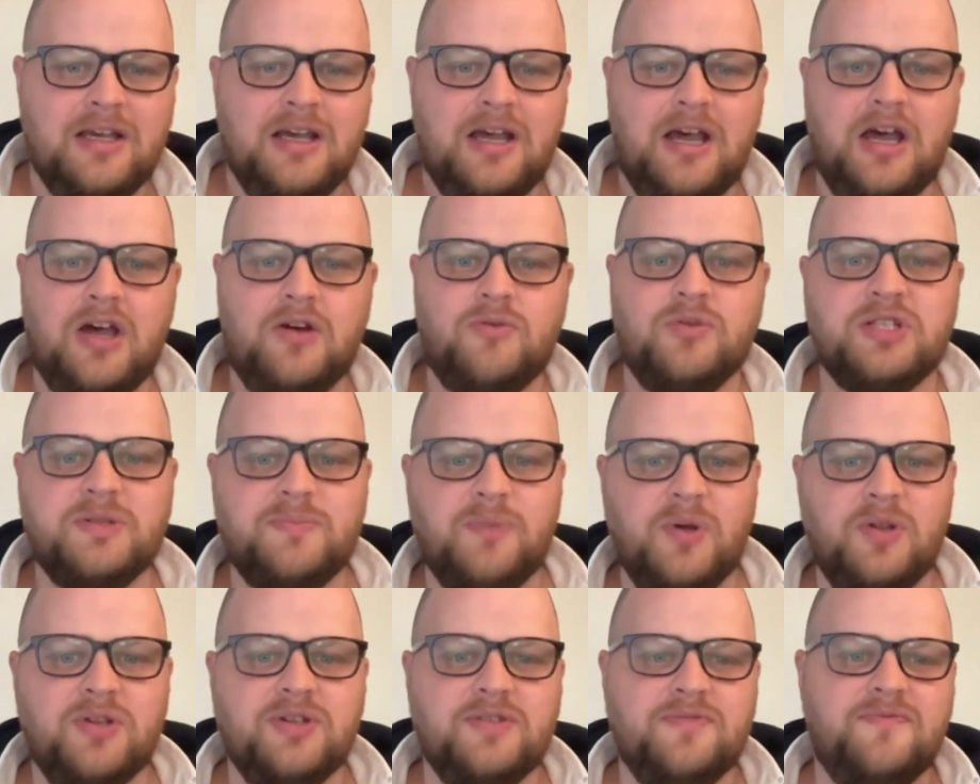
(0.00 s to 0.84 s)

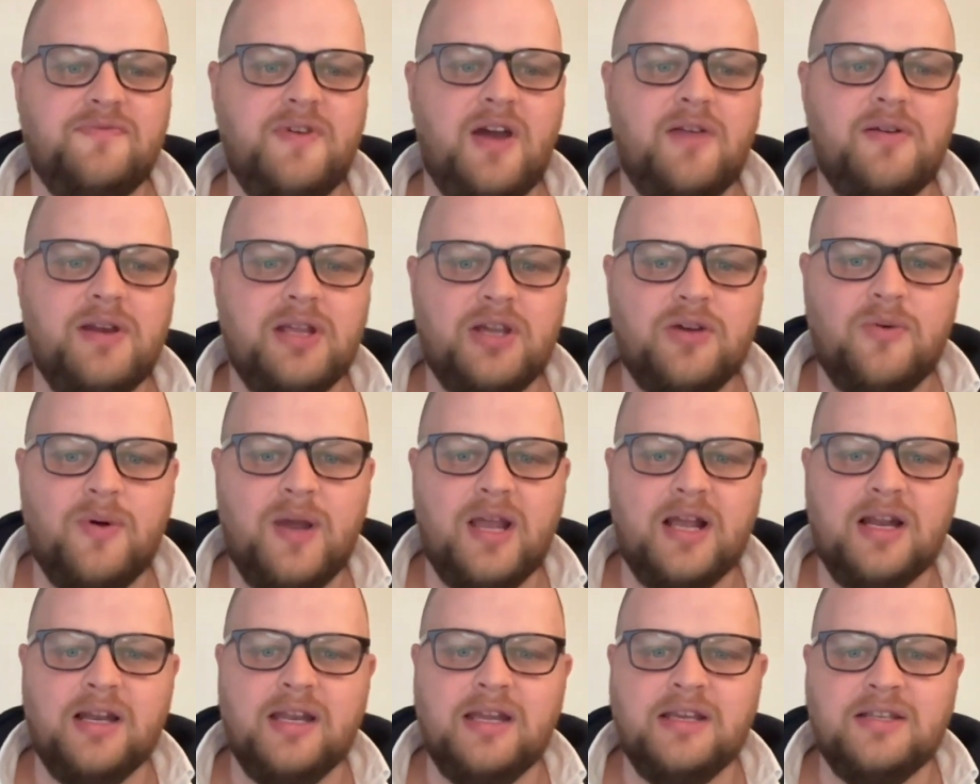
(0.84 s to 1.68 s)
response very
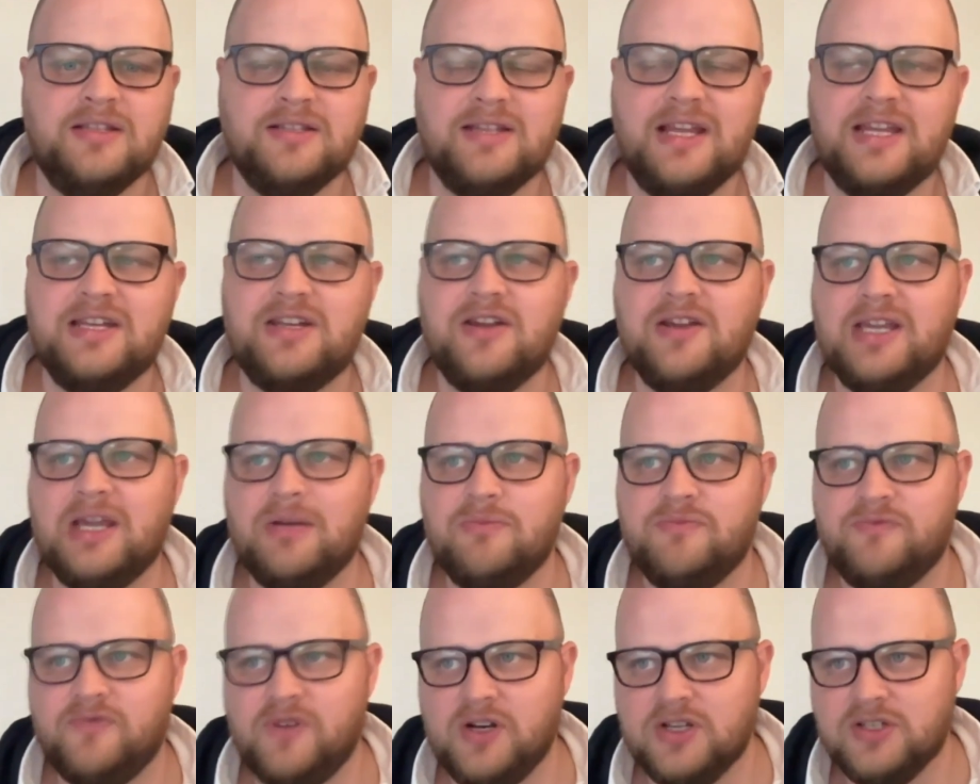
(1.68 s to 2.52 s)
quickly so they don't
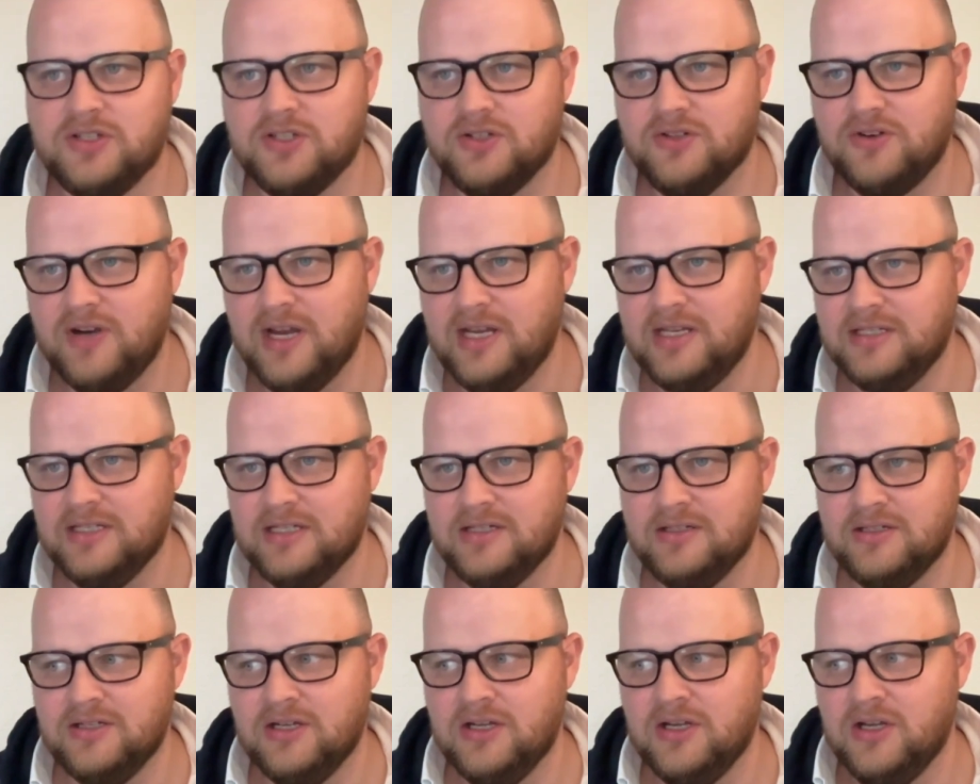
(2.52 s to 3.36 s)
get
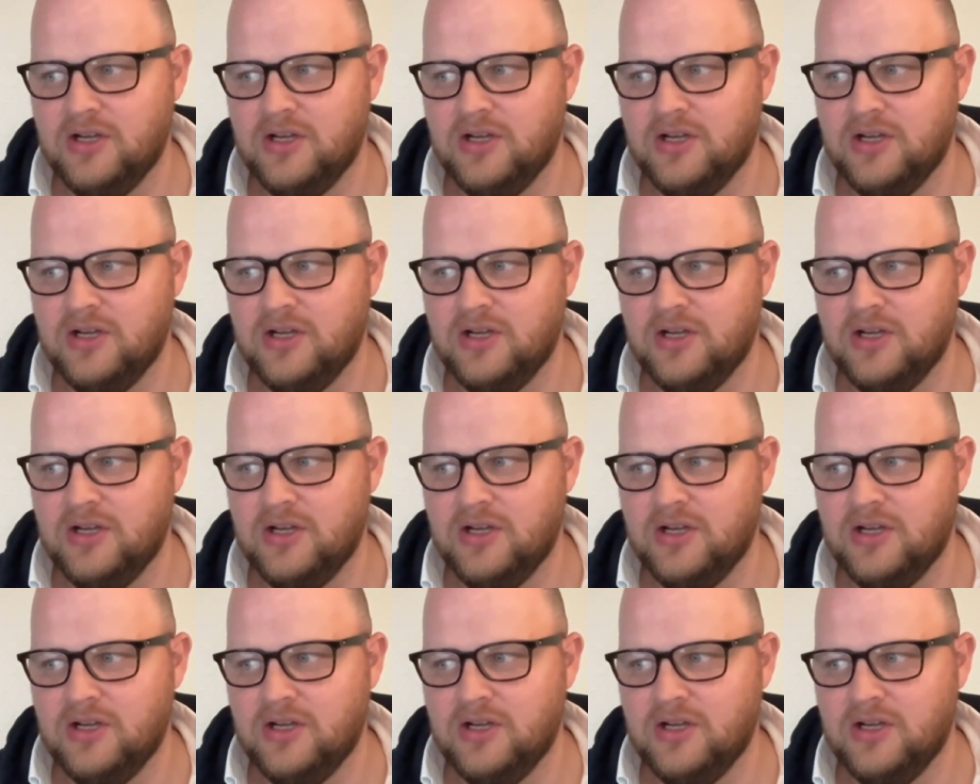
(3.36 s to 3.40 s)
frustrated,